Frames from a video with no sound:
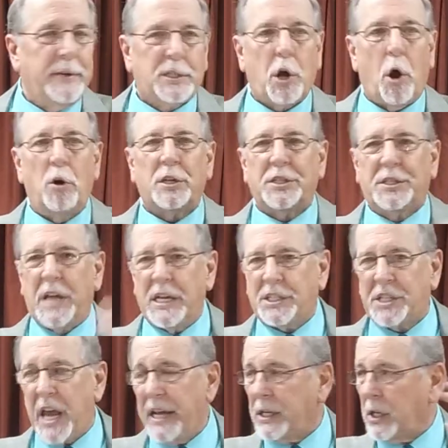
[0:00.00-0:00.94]
It's going to
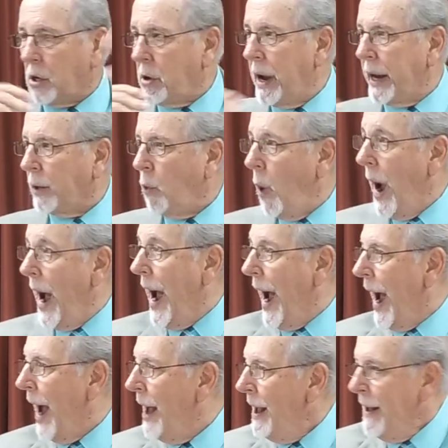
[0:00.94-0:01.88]
disintegrate.
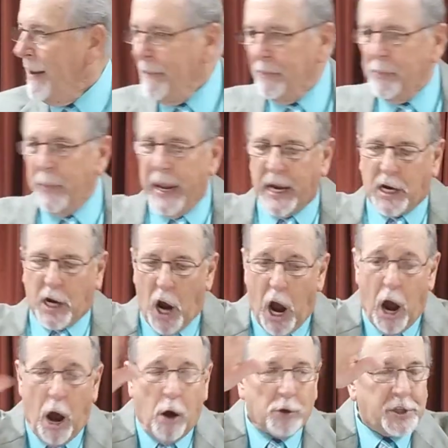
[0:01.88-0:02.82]
Why?
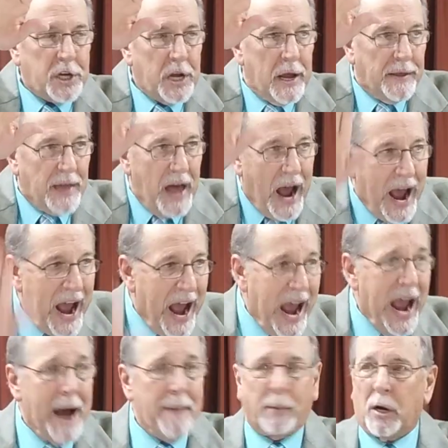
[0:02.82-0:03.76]
Because the
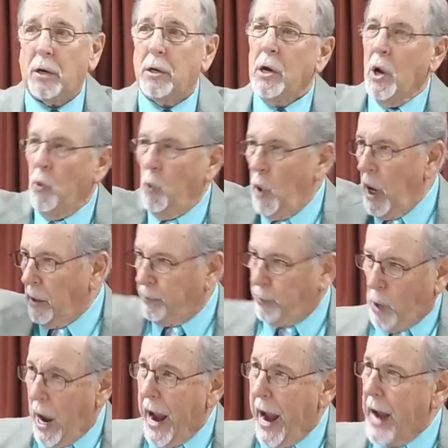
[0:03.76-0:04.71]
hammer will
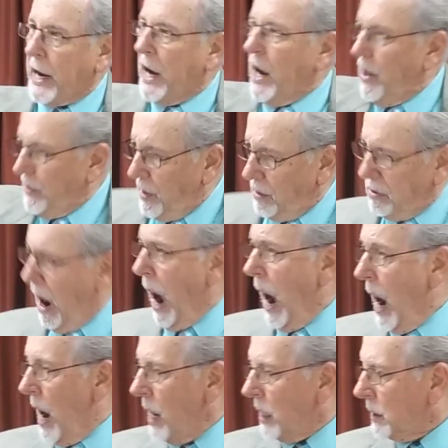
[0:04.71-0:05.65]
break the
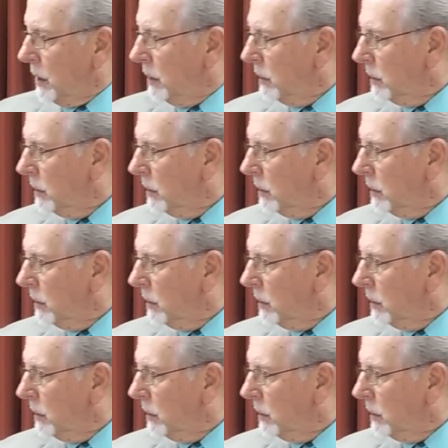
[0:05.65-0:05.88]
rock.